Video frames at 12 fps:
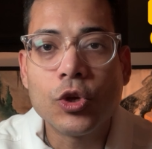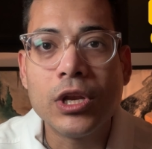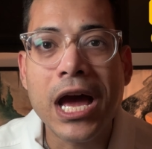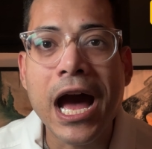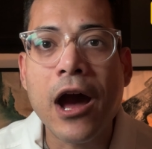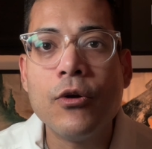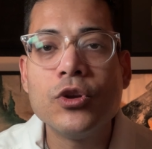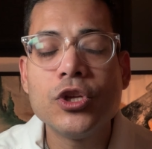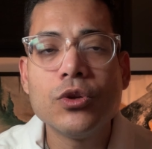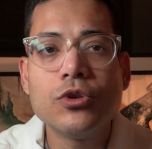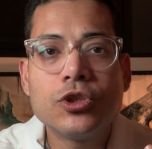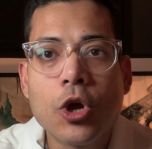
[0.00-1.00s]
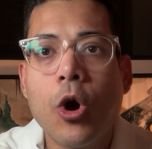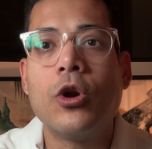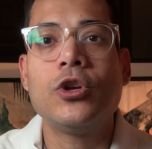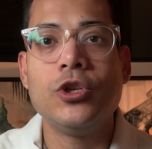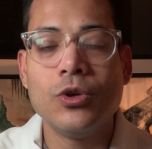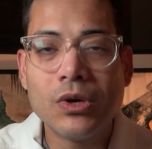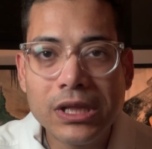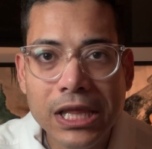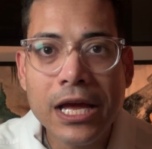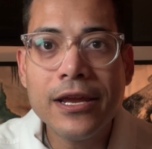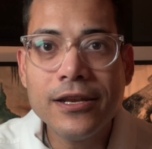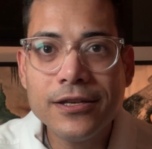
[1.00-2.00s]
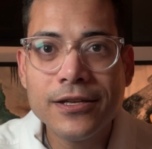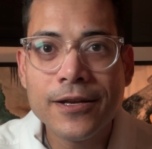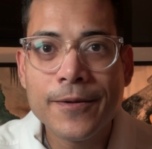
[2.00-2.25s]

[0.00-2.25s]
on how do you talk to your client.